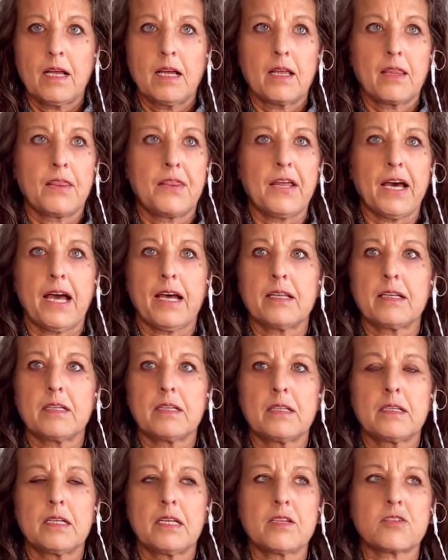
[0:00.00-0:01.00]
that
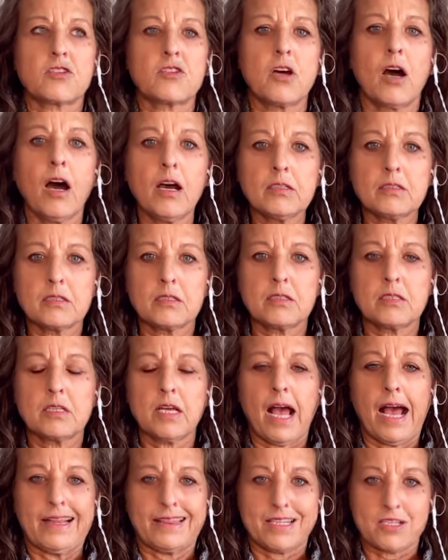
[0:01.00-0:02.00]
is not
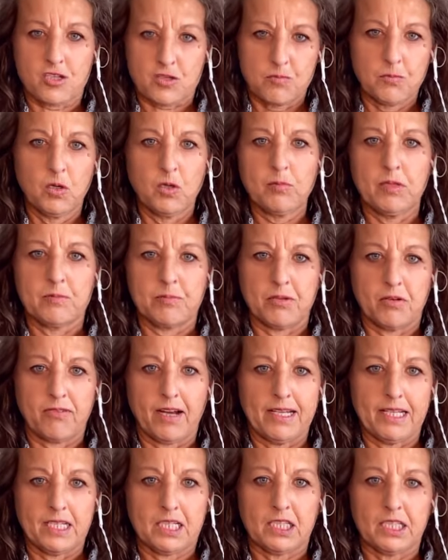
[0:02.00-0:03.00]
at this moment
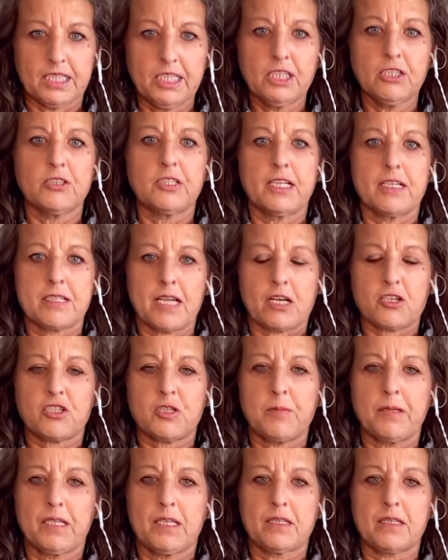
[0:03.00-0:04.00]
providing clarity, is actually
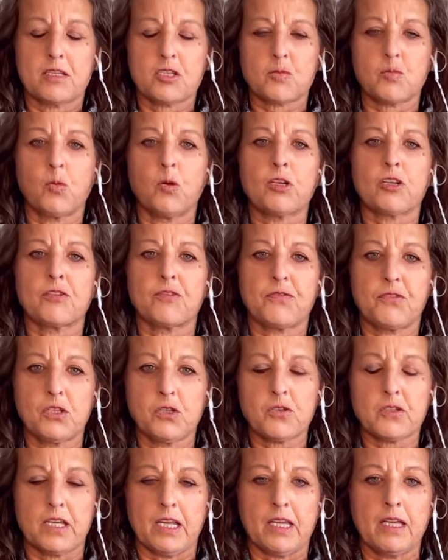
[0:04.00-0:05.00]
making things more
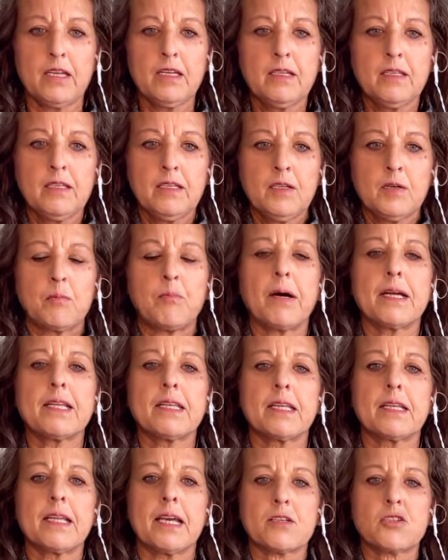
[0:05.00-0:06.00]
confusing, but in
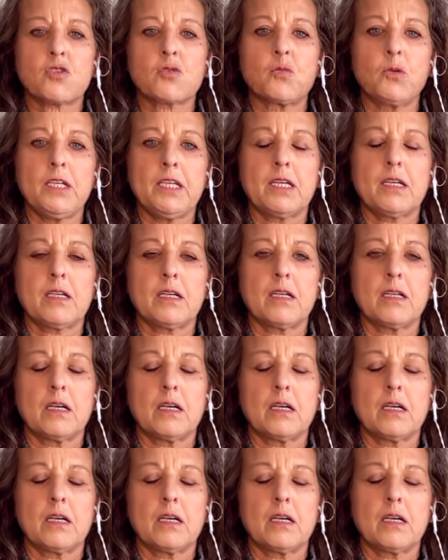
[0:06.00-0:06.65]
the next week,